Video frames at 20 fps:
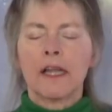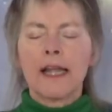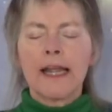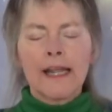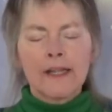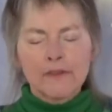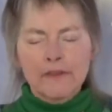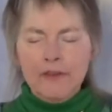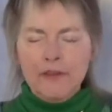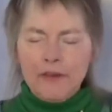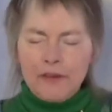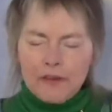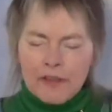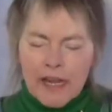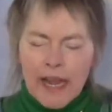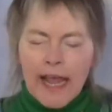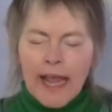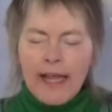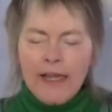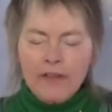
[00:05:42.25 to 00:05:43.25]
It's your
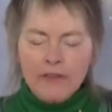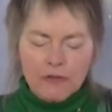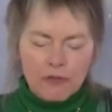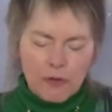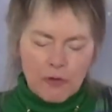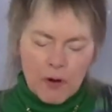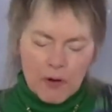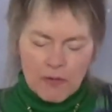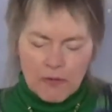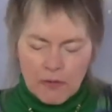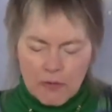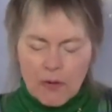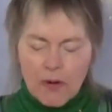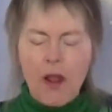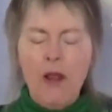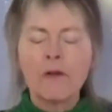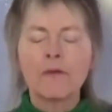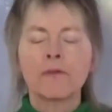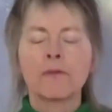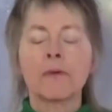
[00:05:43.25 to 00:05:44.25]
test, quote
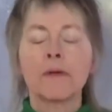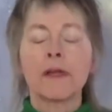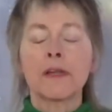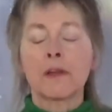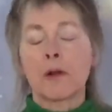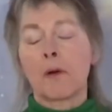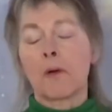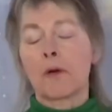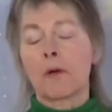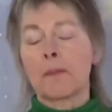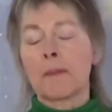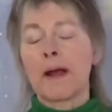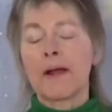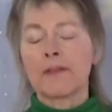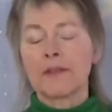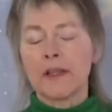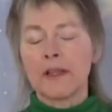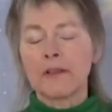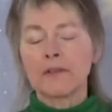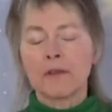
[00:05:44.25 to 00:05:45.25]
unquote. We talk
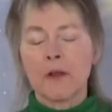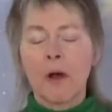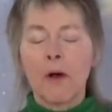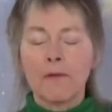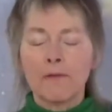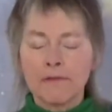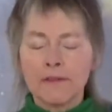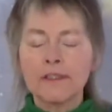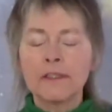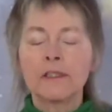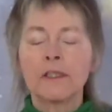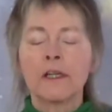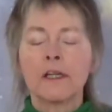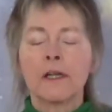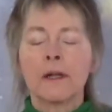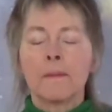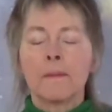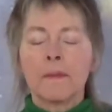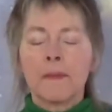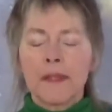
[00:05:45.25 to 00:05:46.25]
about this often.
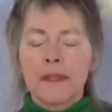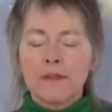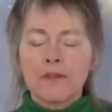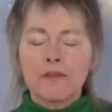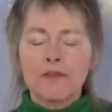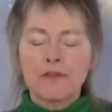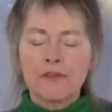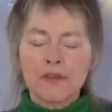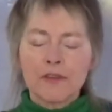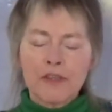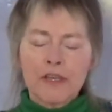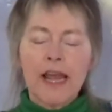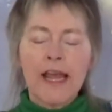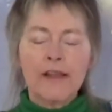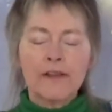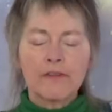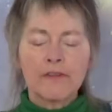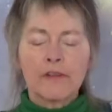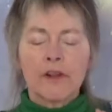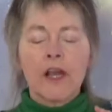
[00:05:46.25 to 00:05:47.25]
This is your
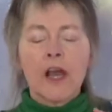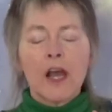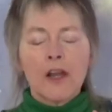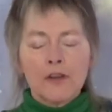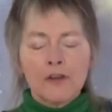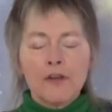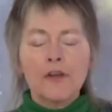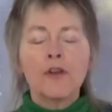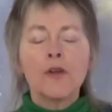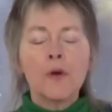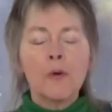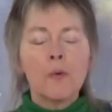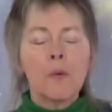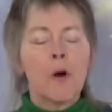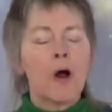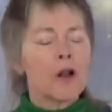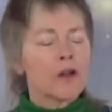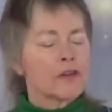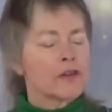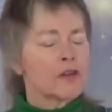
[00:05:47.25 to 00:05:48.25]
test. Do you
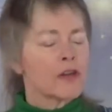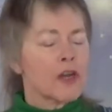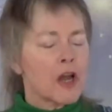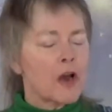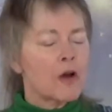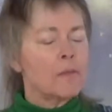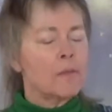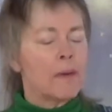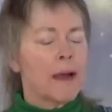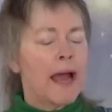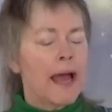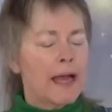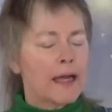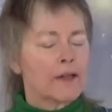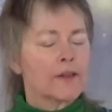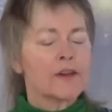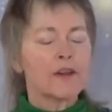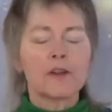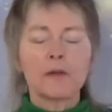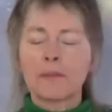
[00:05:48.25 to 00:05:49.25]
want to go
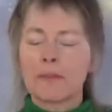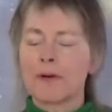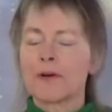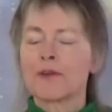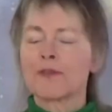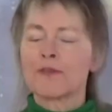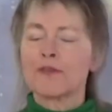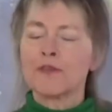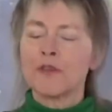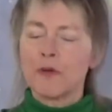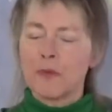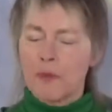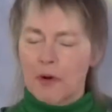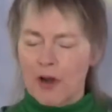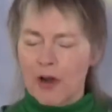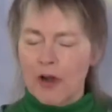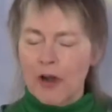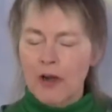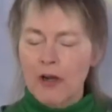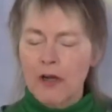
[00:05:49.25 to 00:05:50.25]
back to the person you
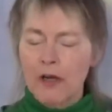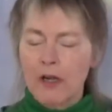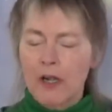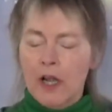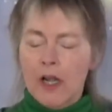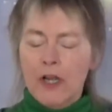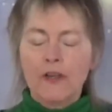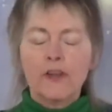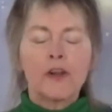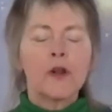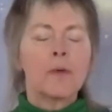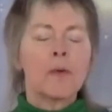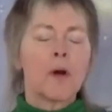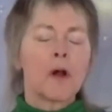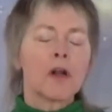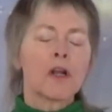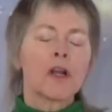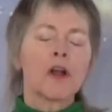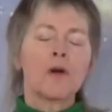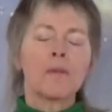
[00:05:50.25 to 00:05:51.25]
were? Do you
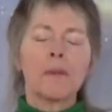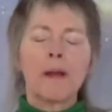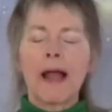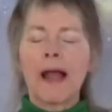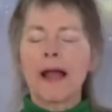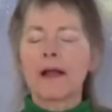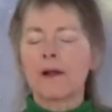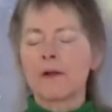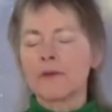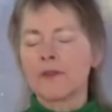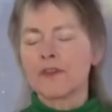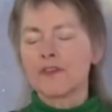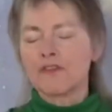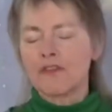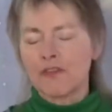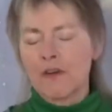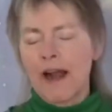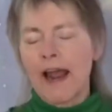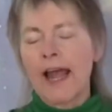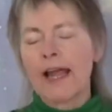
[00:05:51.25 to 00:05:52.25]
want to go back on the
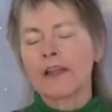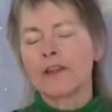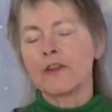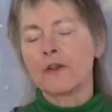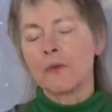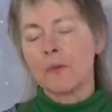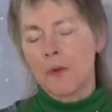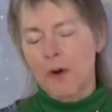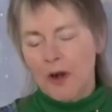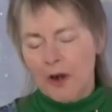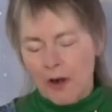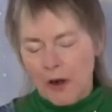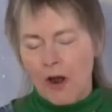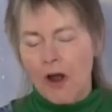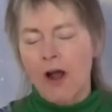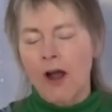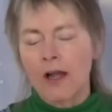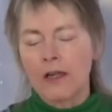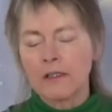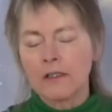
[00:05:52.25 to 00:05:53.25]
track you were
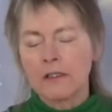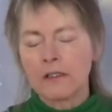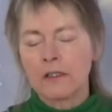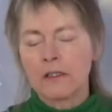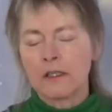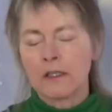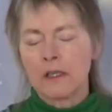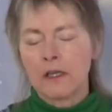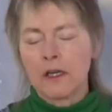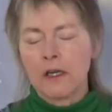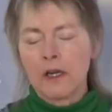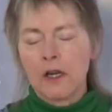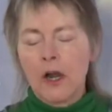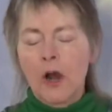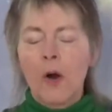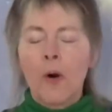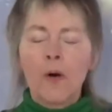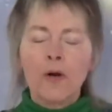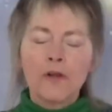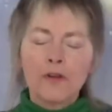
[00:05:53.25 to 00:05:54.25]
on?
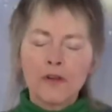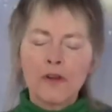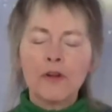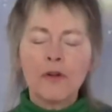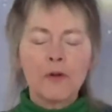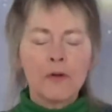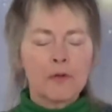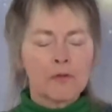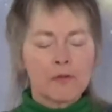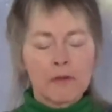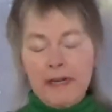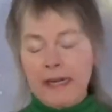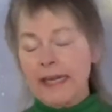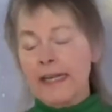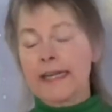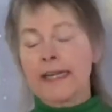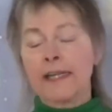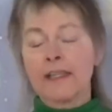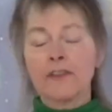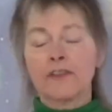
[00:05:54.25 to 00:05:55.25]
Or do you
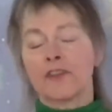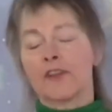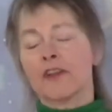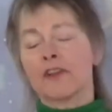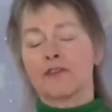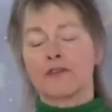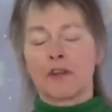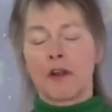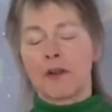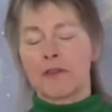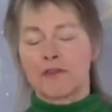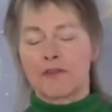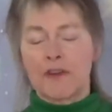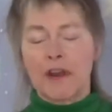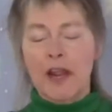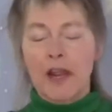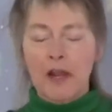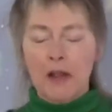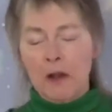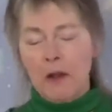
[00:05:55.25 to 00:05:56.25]
really insist on
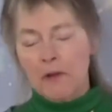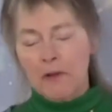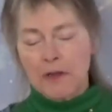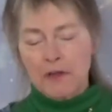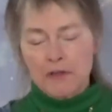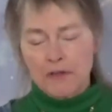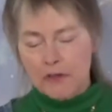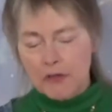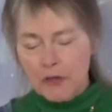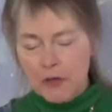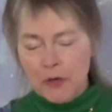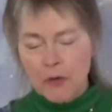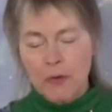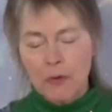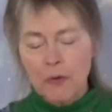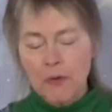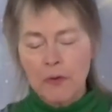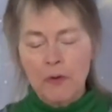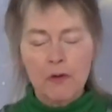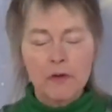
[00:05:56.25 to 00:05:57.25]
staying on this
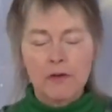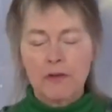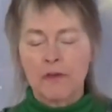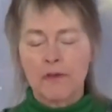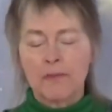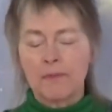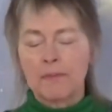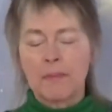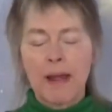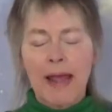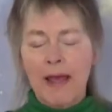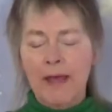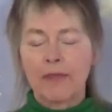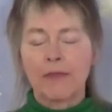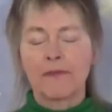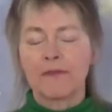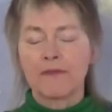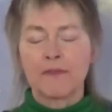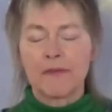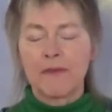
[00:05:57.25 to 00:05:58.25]
new path
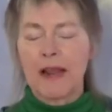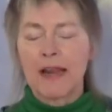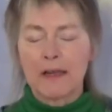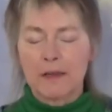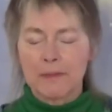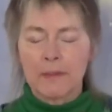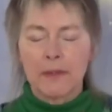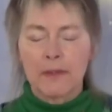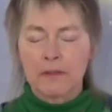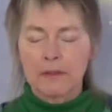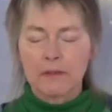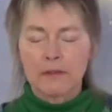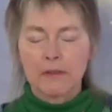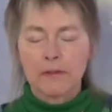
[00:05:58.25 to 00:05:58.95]
of development?